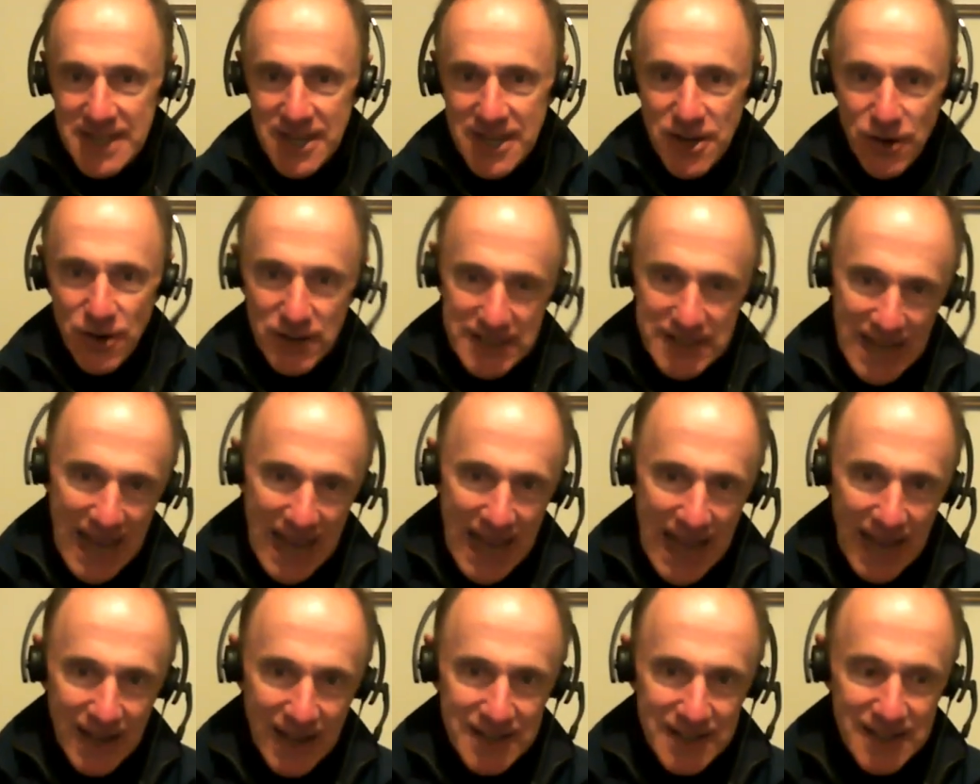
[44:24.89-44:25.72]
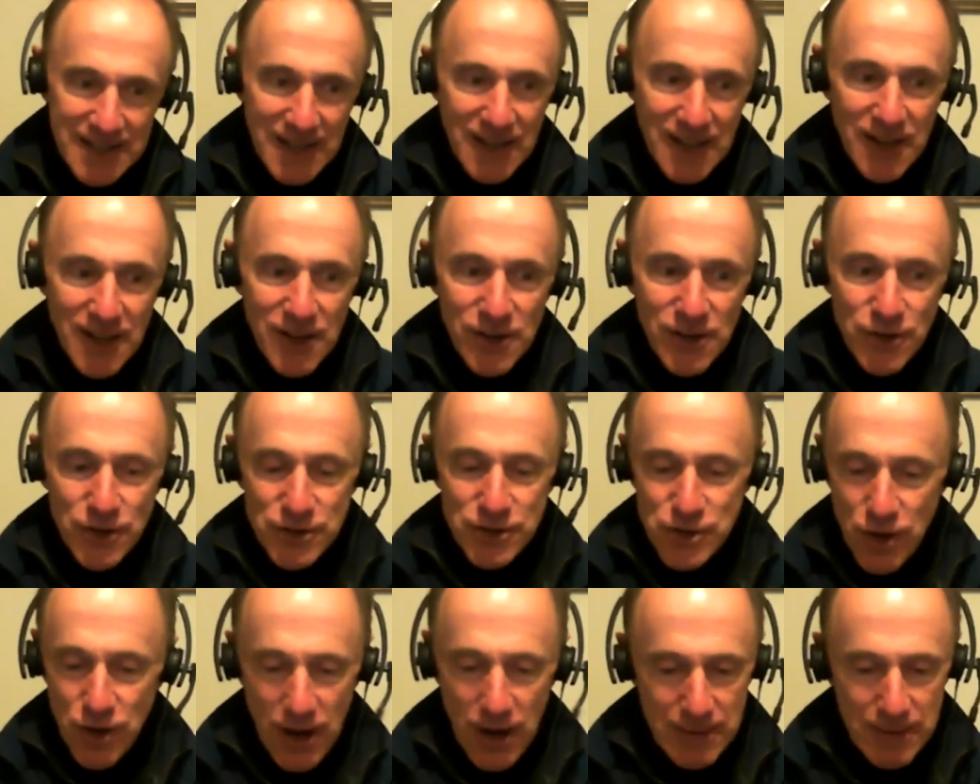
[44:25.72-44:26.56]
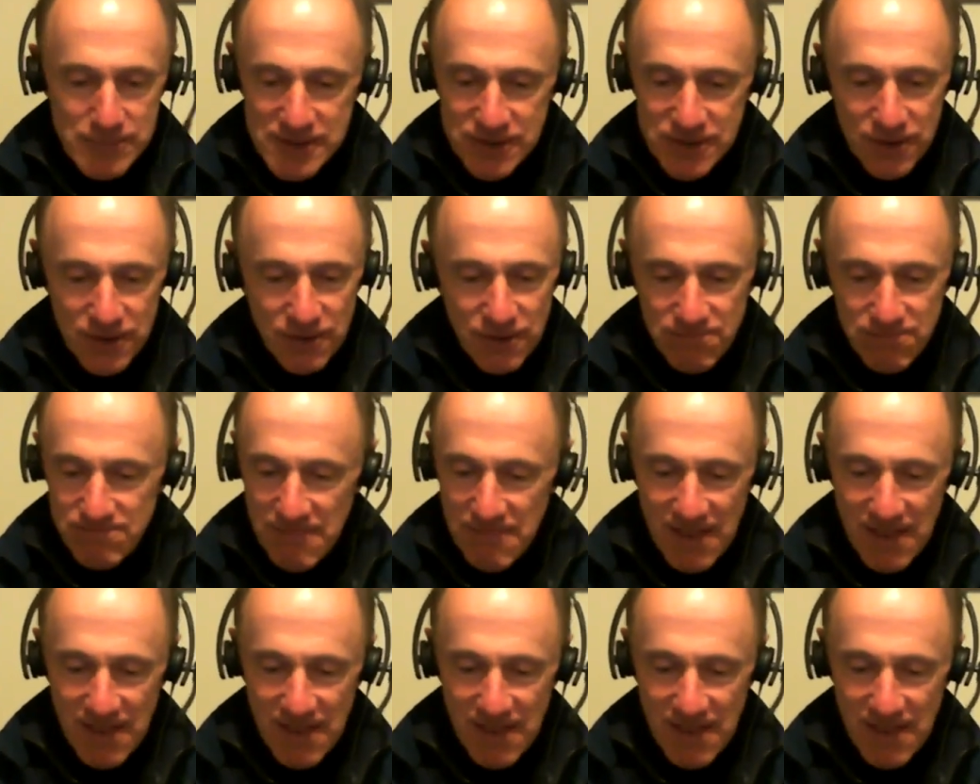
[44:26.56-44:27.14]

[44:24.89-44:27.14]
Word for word: You're attacked, your jobs are